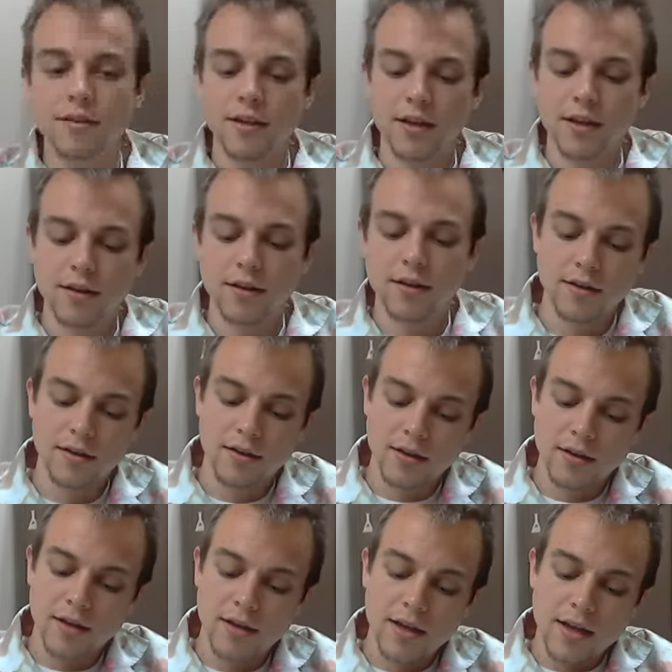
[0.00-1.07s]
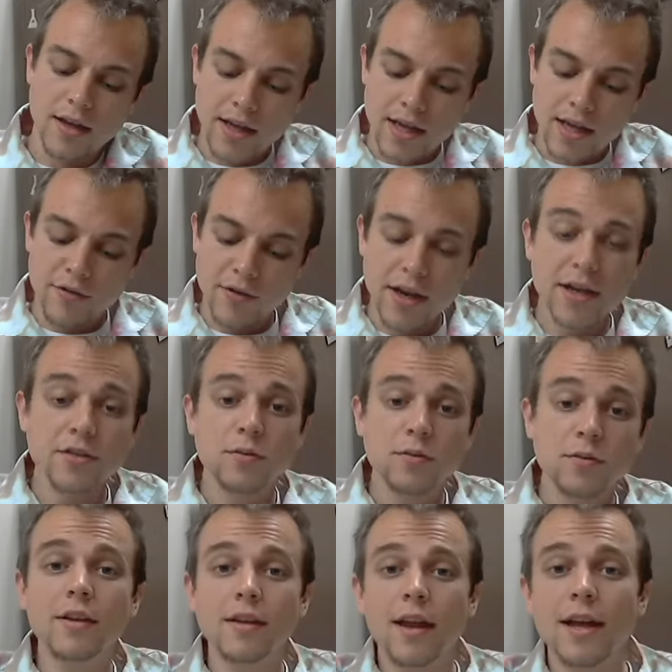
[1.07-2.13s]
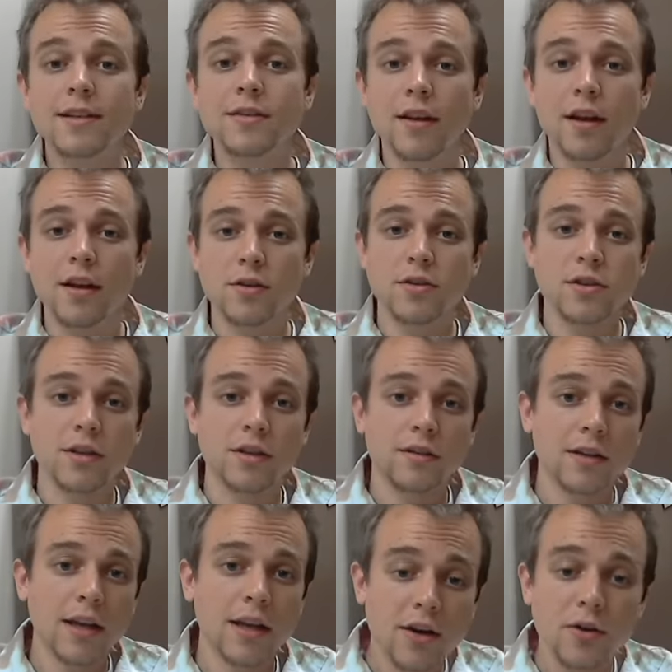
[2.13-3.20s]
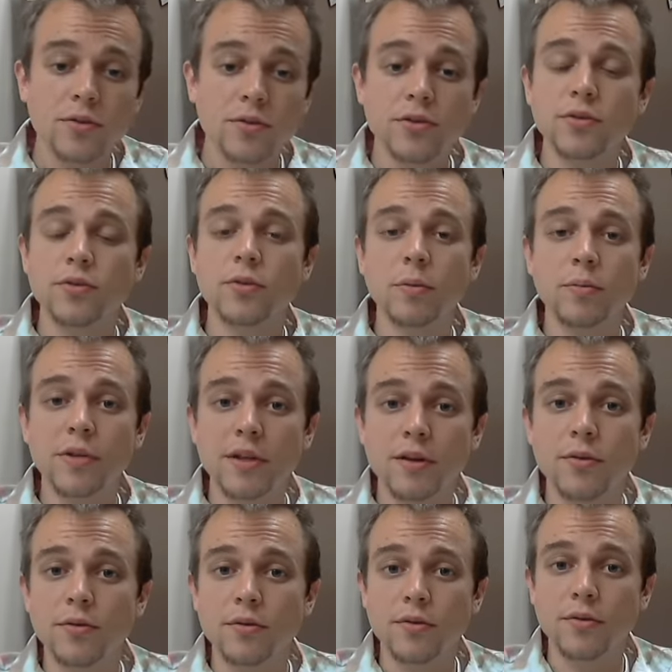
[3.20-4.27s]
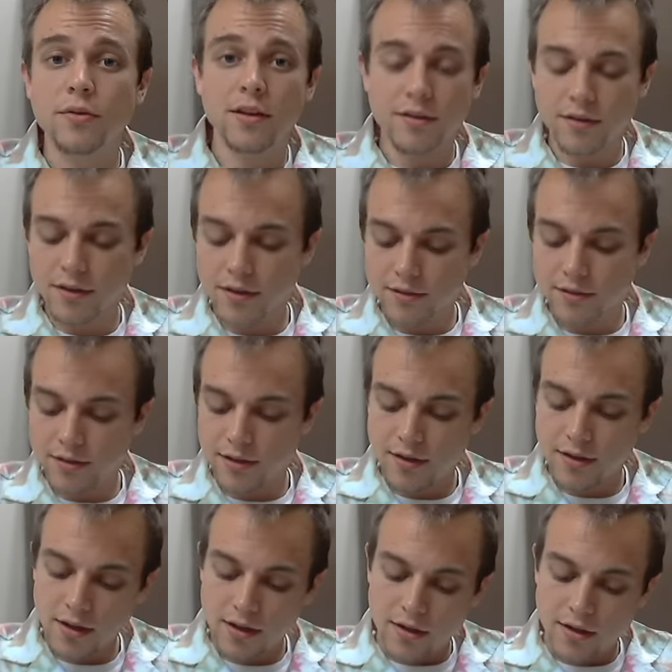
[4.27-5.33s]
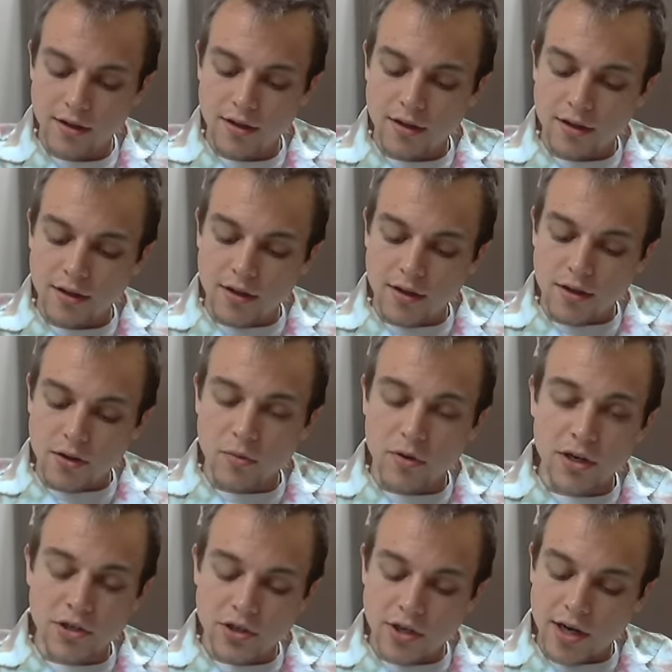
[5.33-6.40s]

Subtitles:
Okay. If it has 1 less oxygen, NO2, PO3, things like that, we're going to